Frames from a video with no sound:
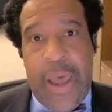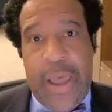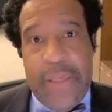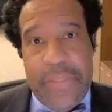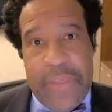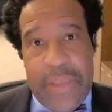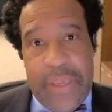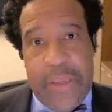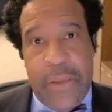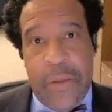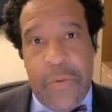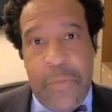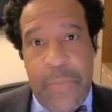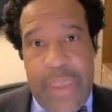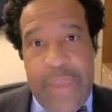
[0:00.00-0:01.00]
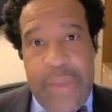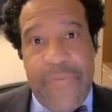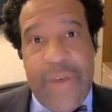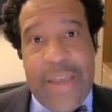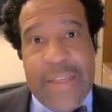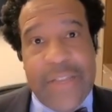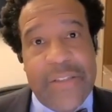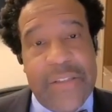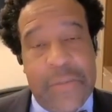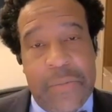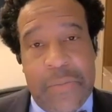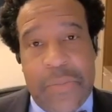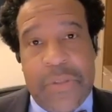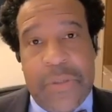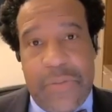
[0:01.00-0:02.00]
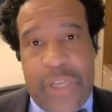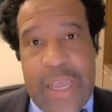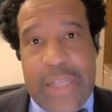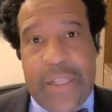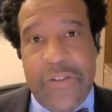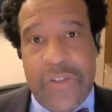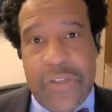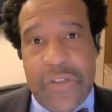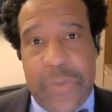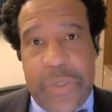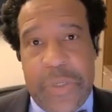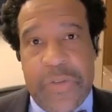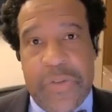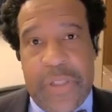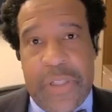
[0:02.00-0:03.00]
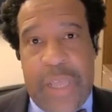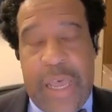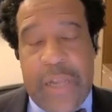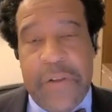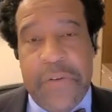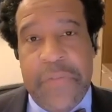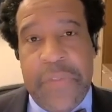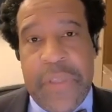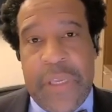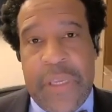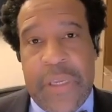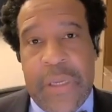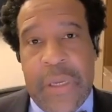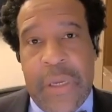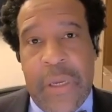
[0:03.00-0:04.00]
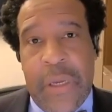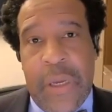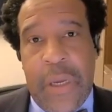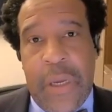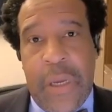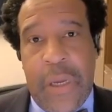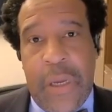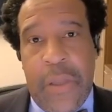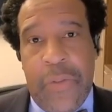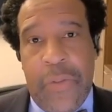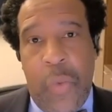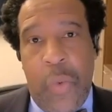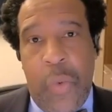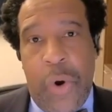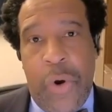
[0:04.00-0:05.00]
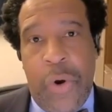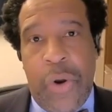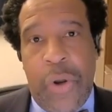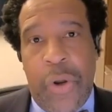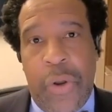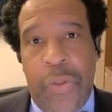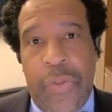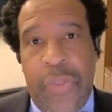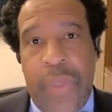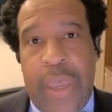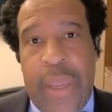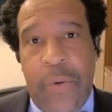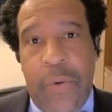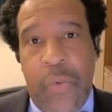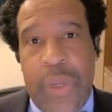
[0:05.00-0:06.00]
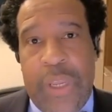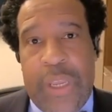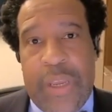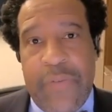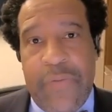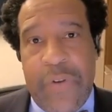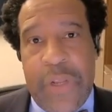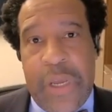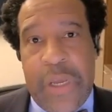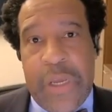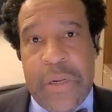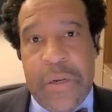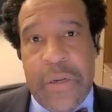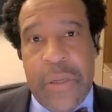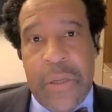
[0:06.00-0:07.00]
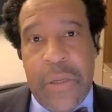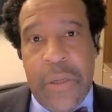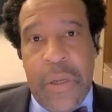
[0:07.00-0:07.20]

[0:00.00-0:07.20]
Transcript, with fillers: I think may find some some challenges because a lot of the uh, the work that we have done,